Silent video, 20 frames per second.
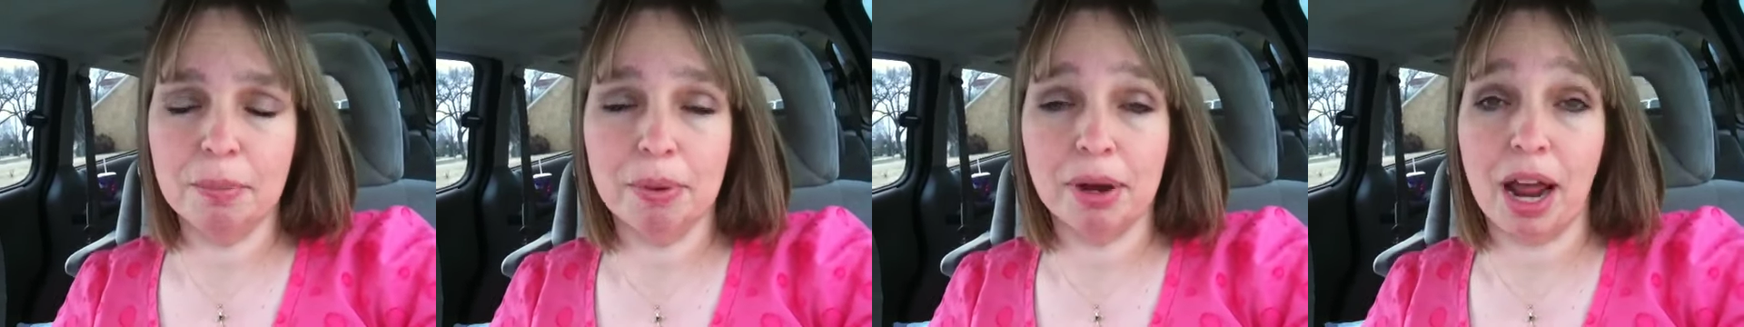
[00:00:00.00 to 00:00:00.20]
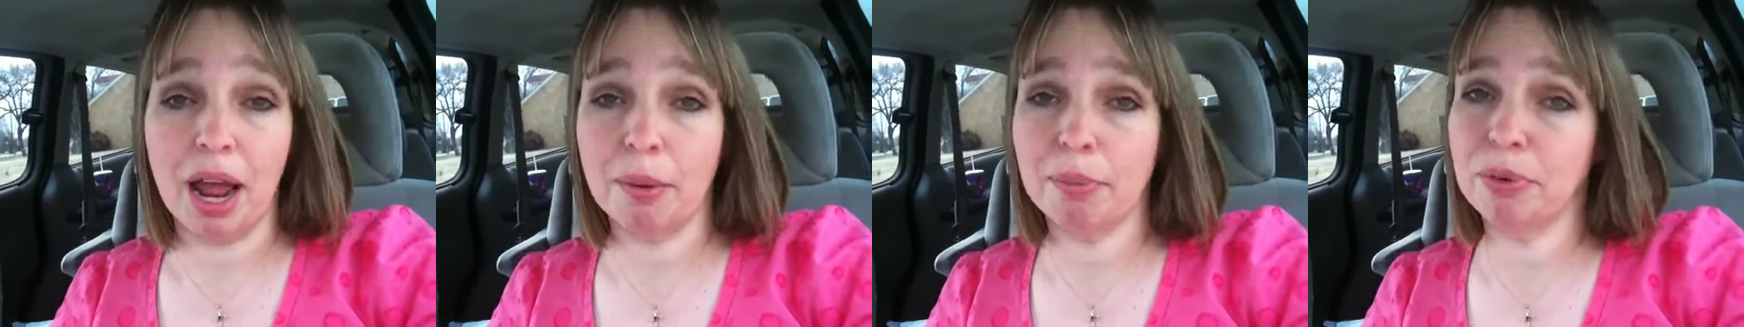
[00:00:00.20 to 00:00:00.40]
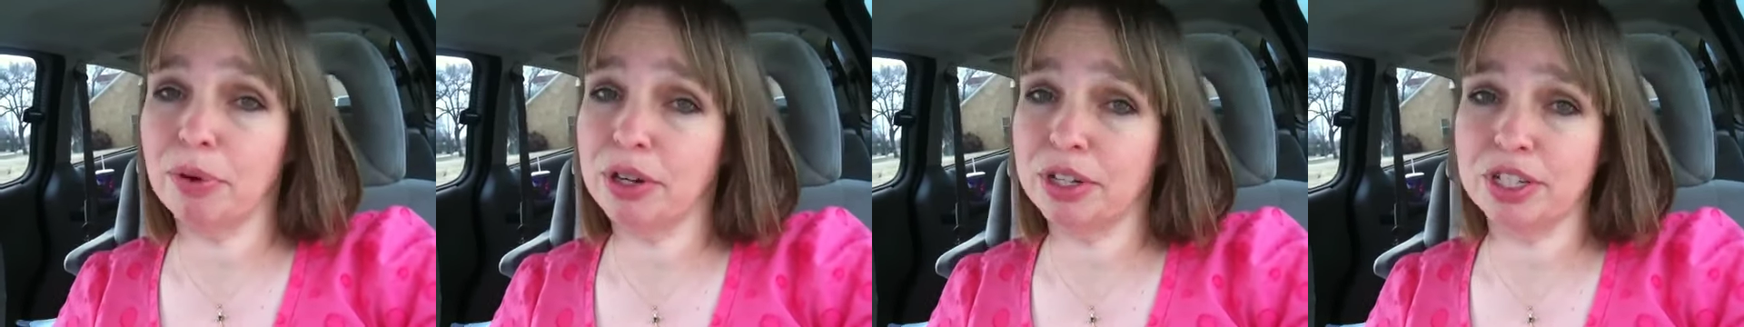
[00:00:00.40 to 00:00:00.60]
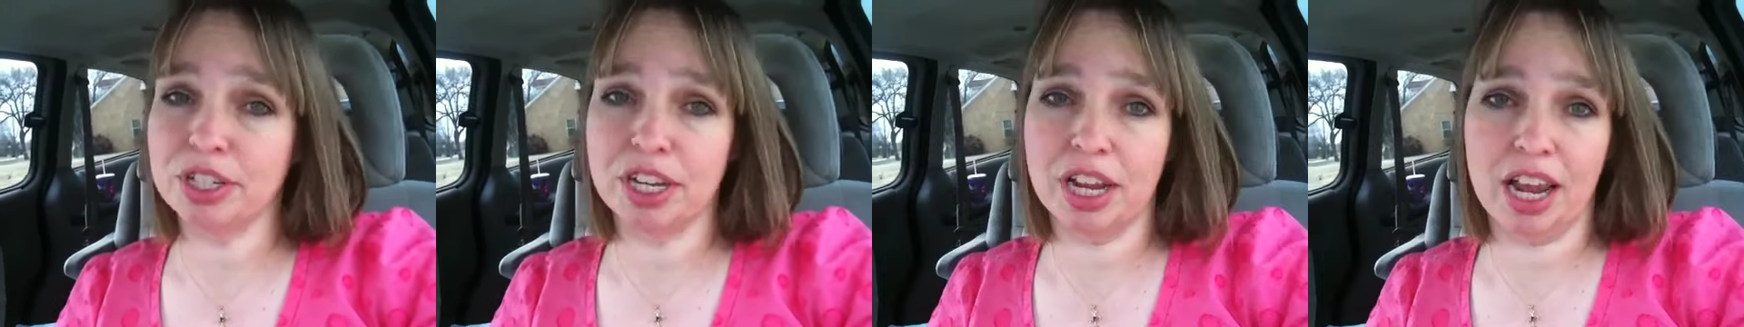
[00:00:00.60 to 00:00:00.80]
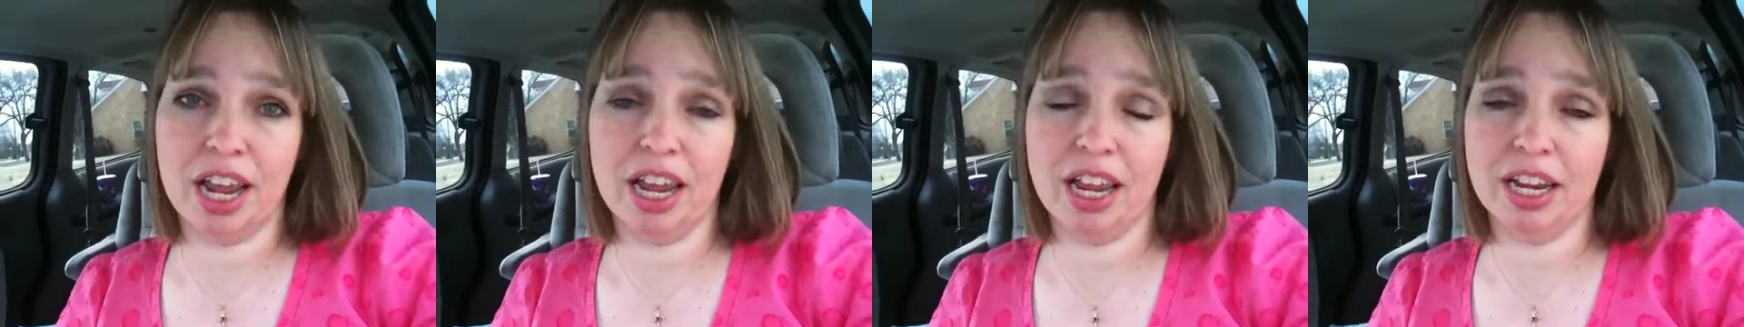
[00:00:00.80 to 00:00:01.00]
But I
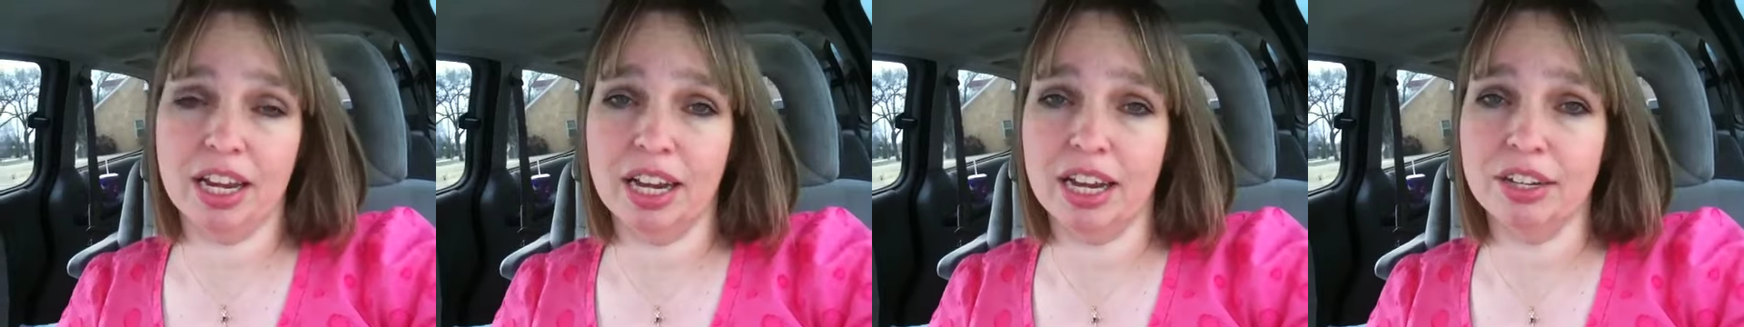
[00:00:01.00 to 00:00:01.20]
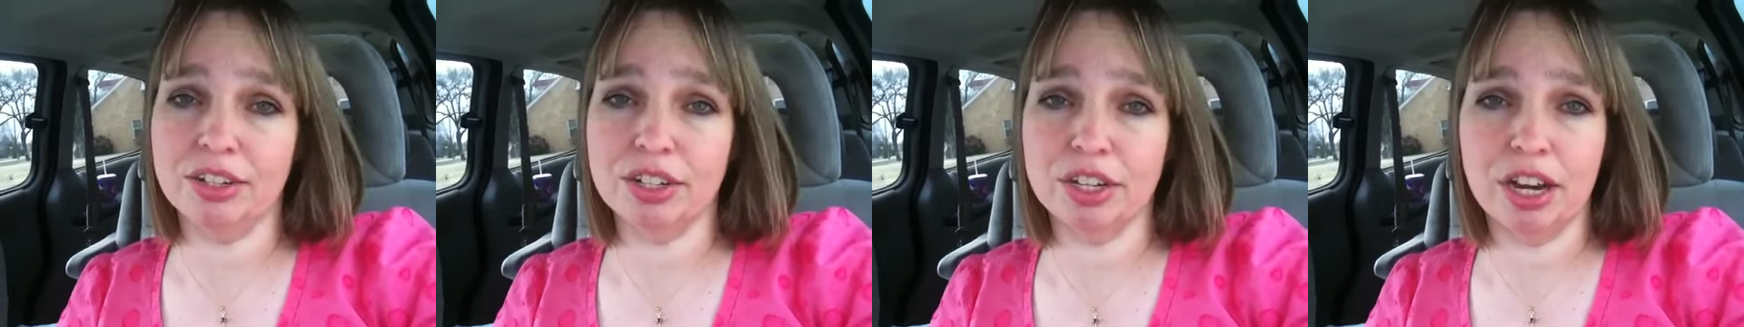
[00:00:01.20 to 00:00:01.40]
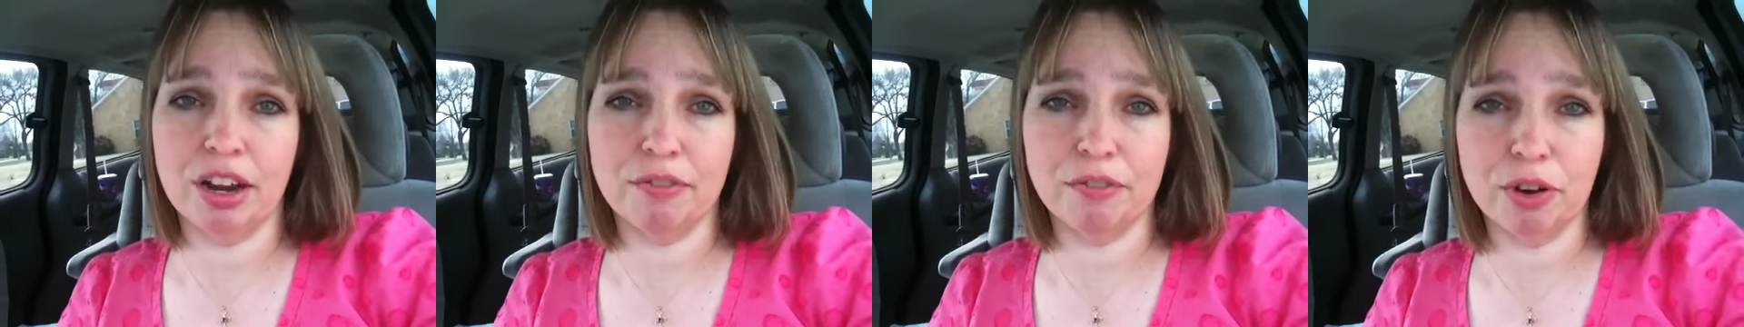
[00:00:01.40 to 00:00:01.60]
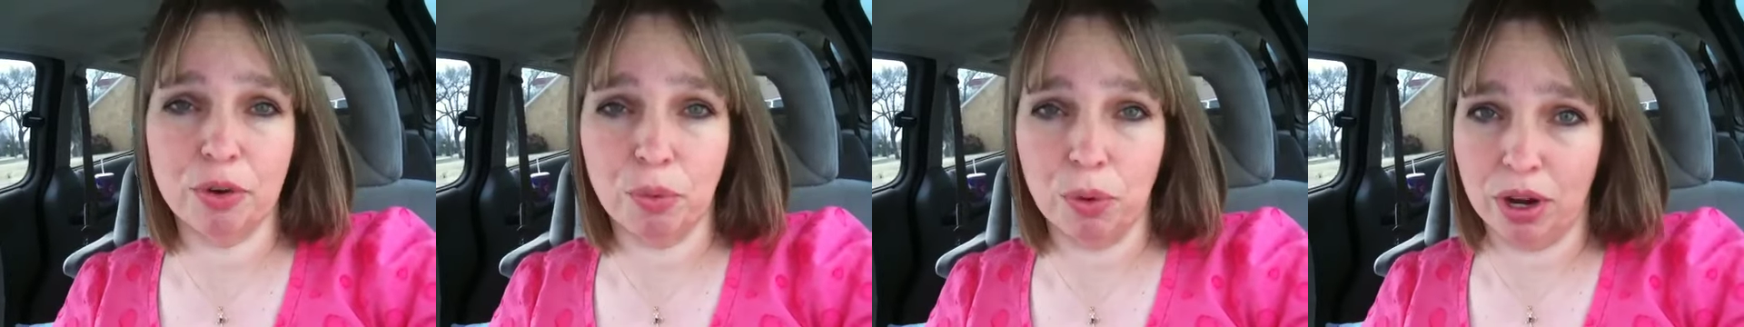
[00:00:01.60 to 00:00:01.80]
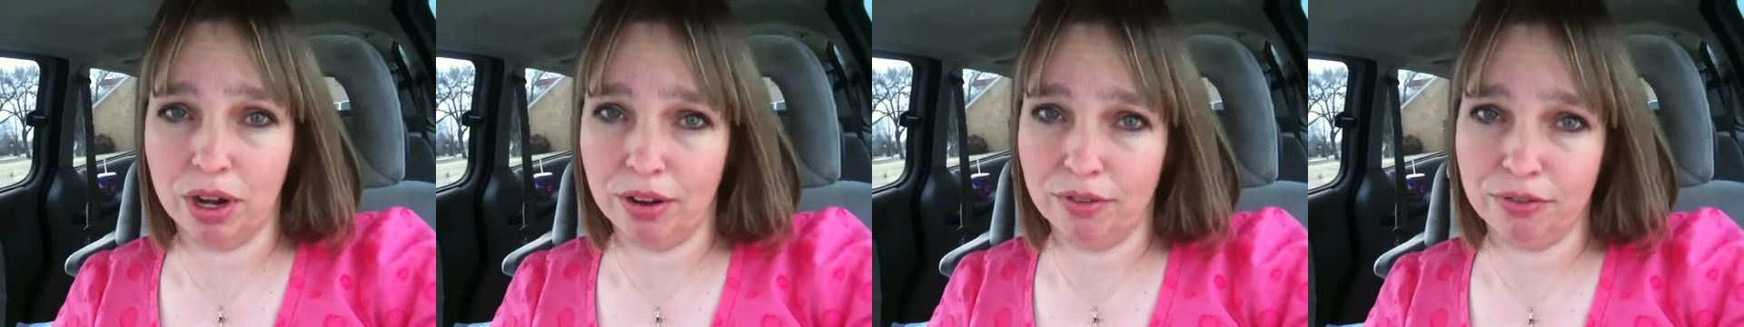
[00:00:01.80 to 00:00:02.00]
appreciate each and every
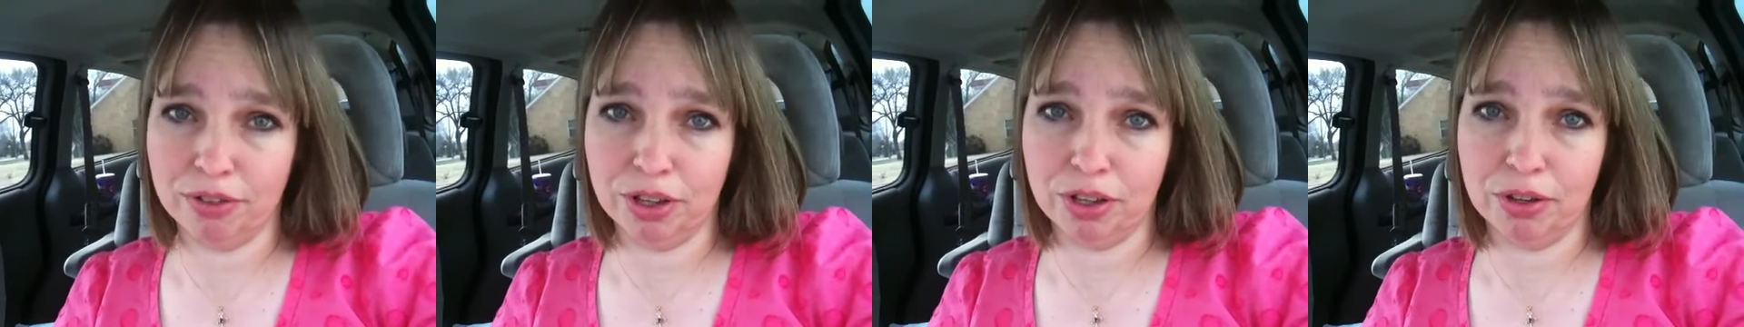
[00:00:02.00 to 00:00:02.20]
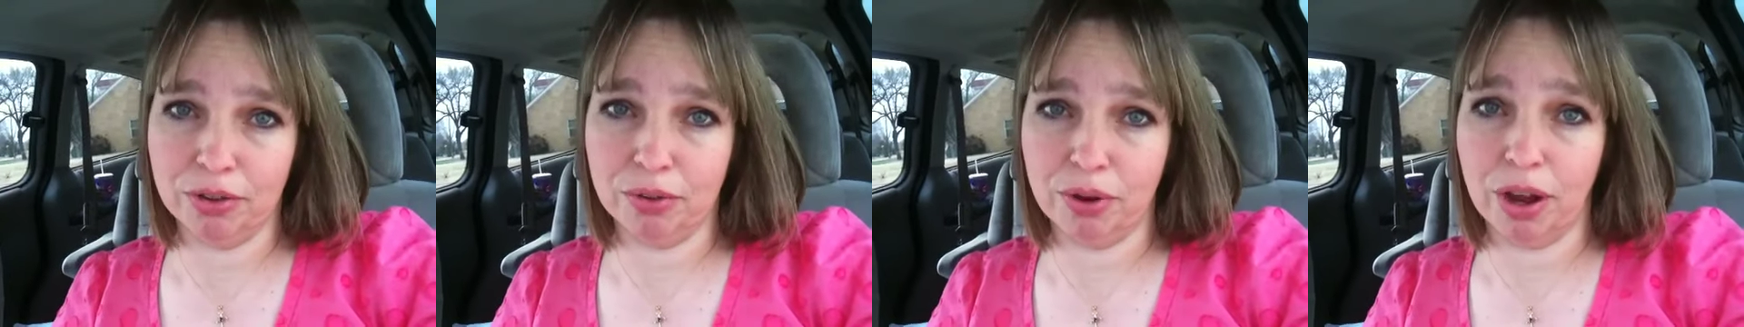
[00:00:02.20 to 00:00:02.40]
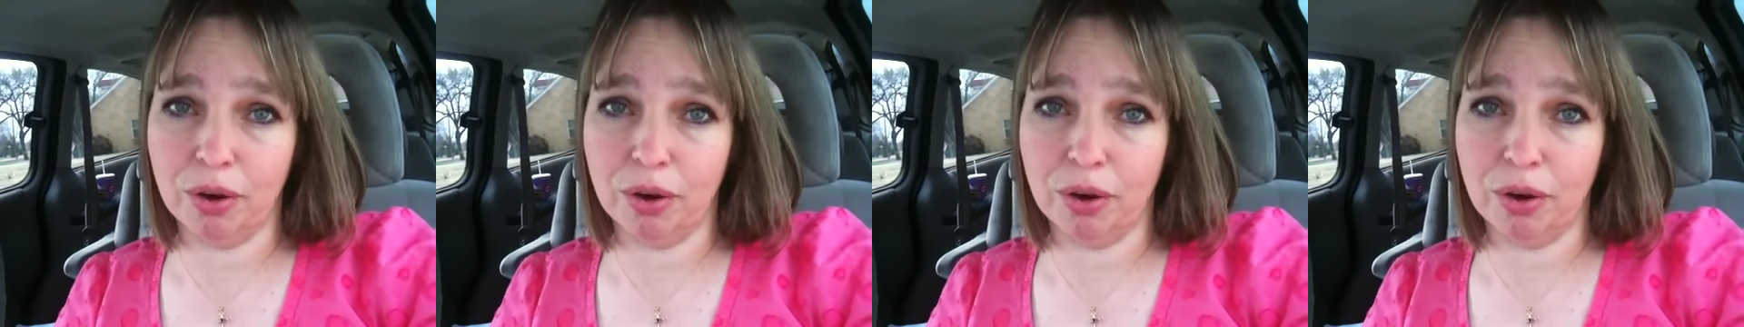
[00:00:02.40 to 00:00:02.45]
one of you.